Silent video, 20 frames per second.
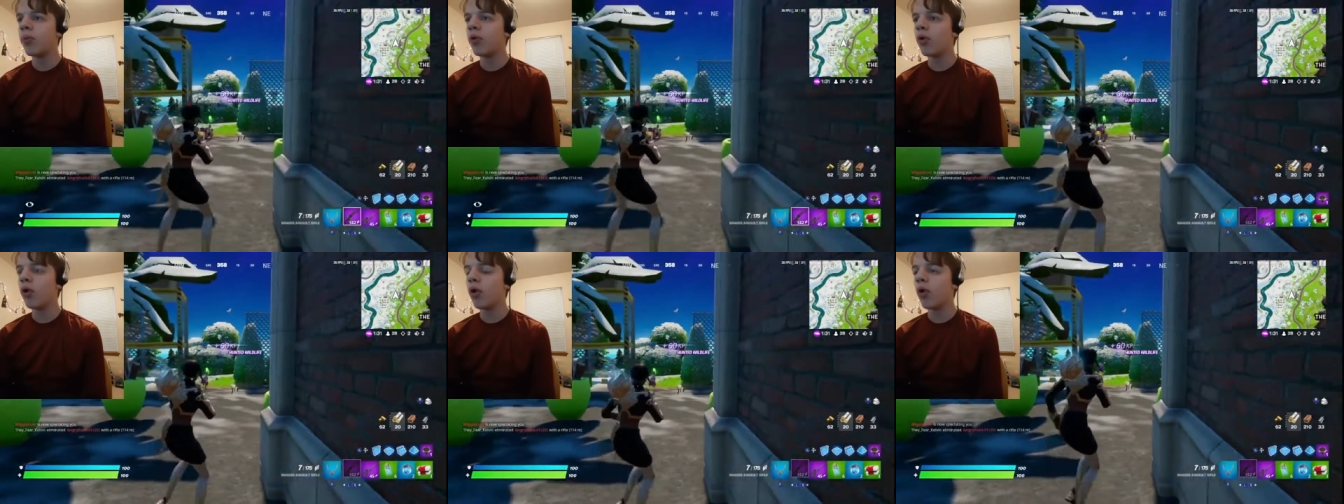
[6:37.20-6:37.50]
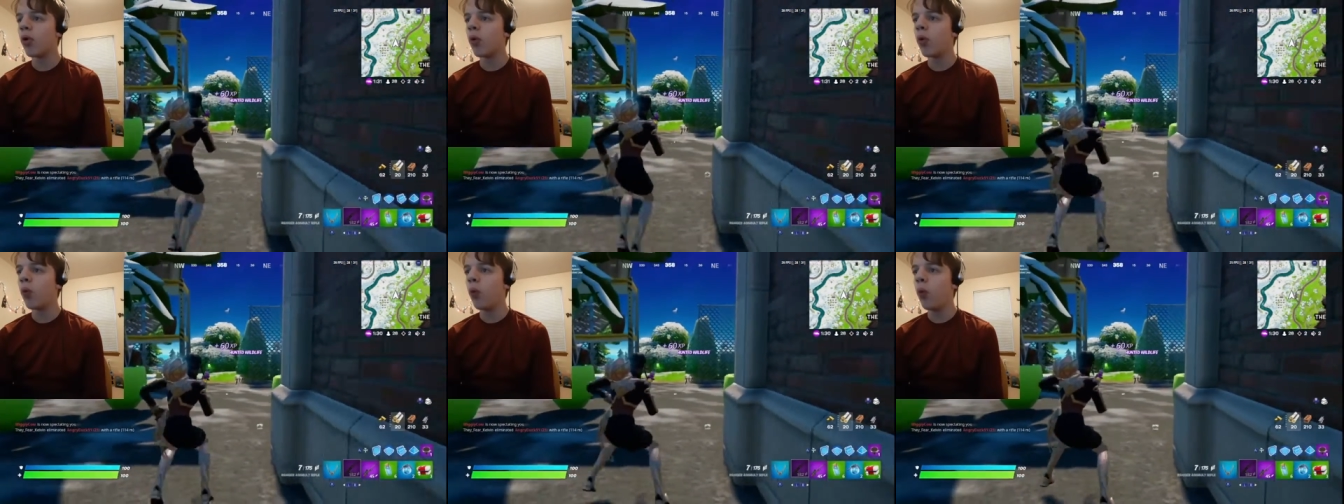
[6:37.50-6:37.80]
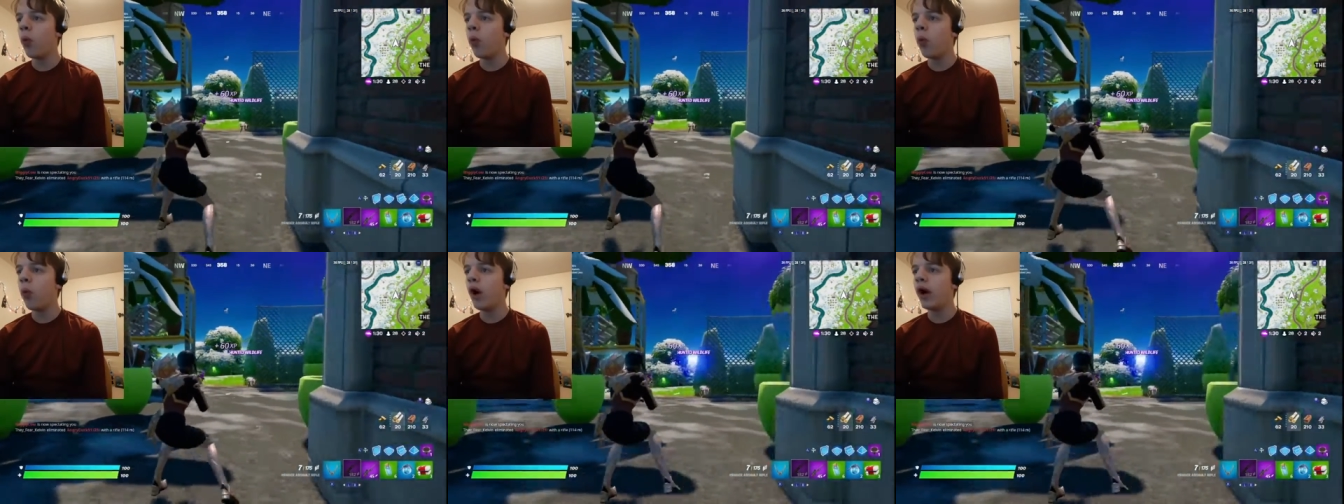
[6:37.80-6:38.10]
Bro,
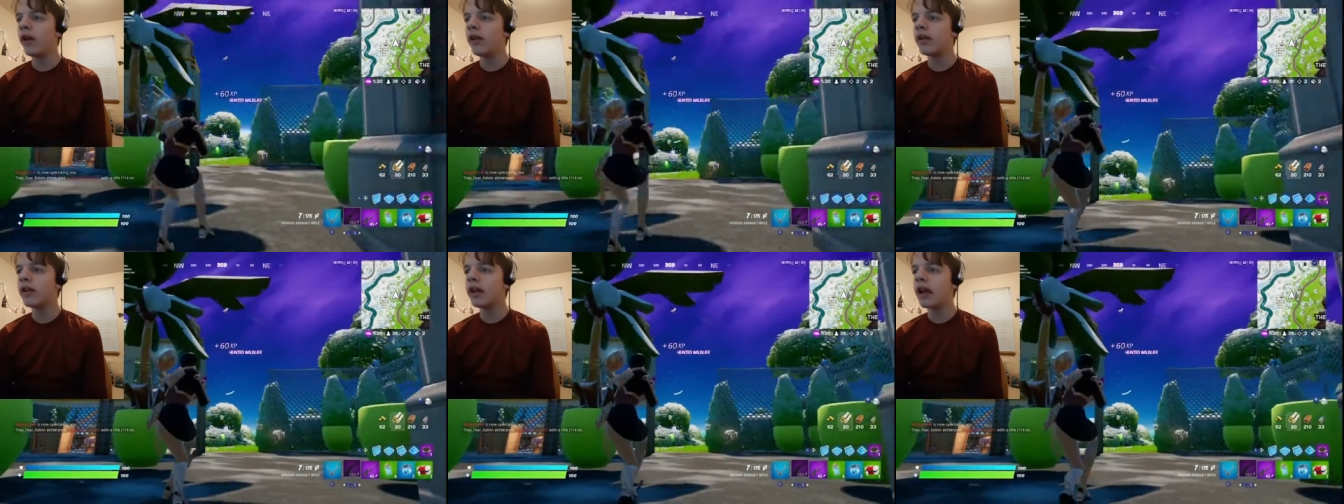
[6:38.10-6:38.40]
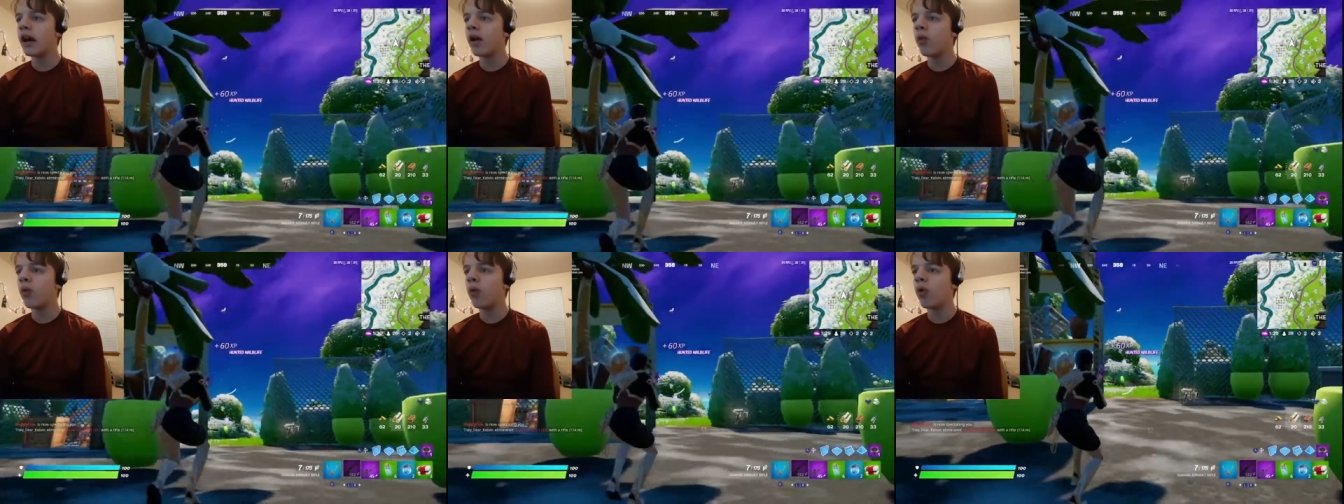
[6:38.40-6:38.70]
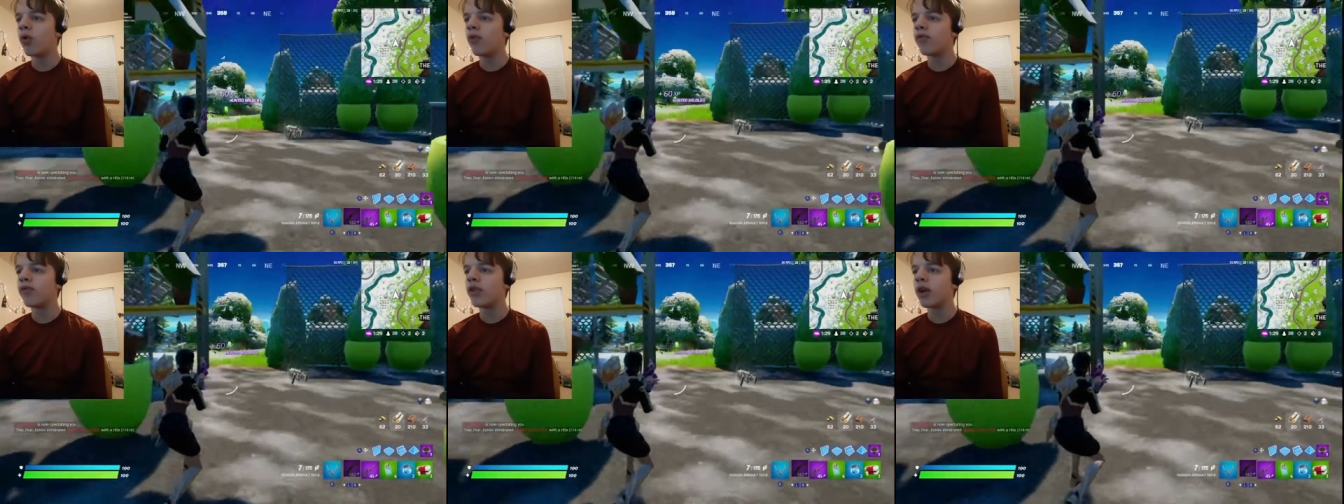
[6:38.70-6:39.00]
where did that
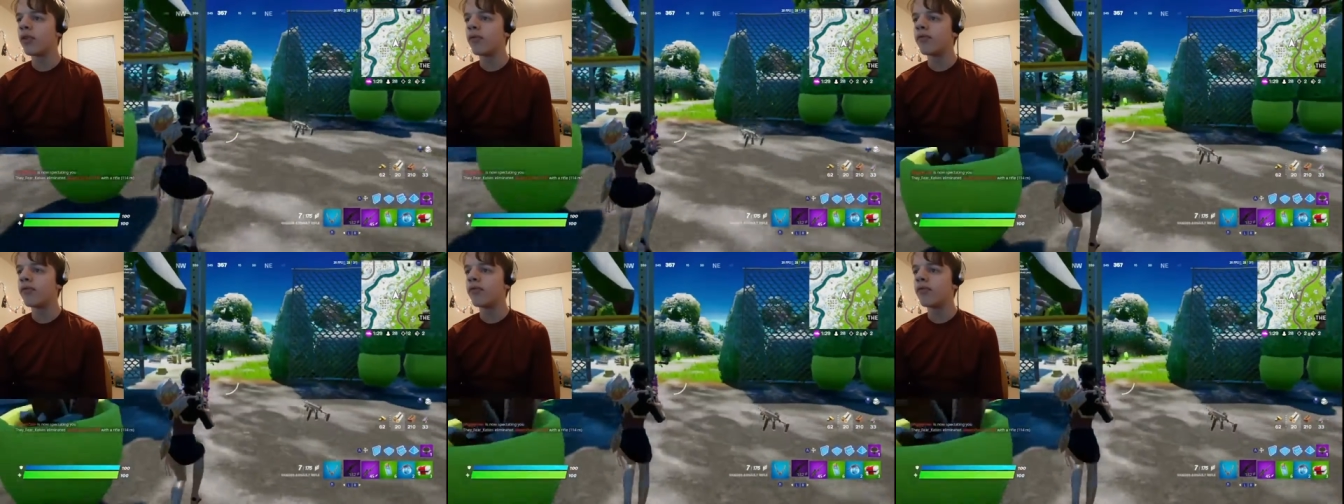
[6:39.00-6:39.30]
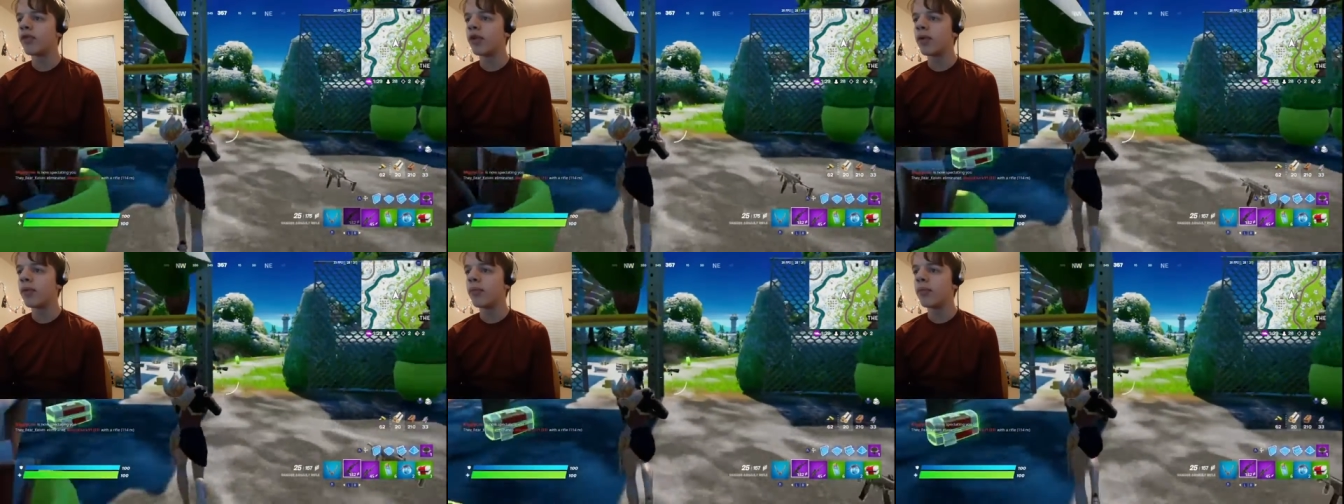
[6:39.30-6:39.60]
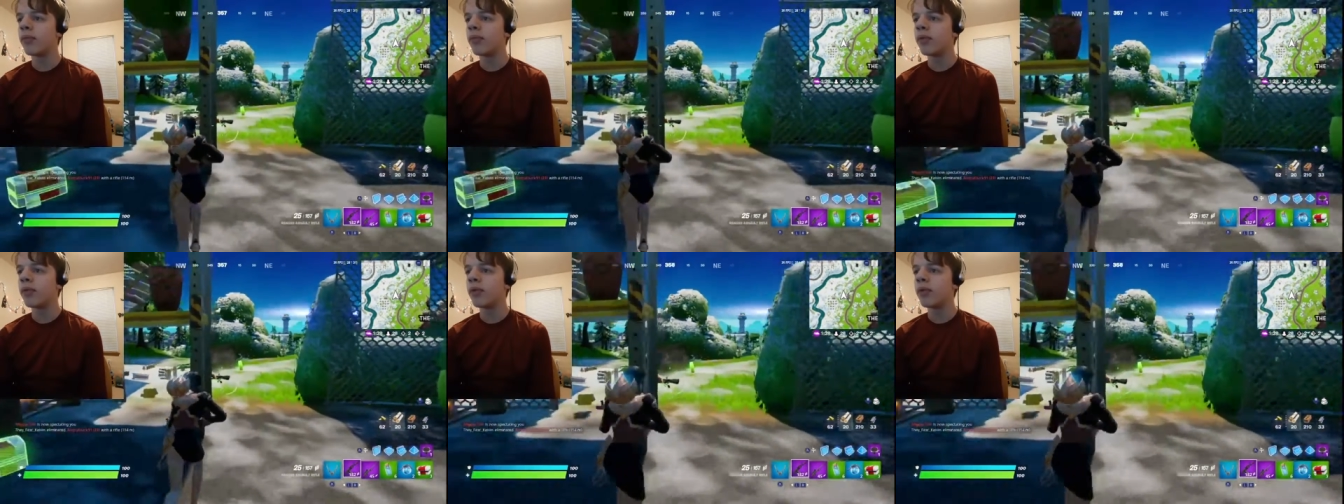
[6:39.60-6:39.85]
wolf come from?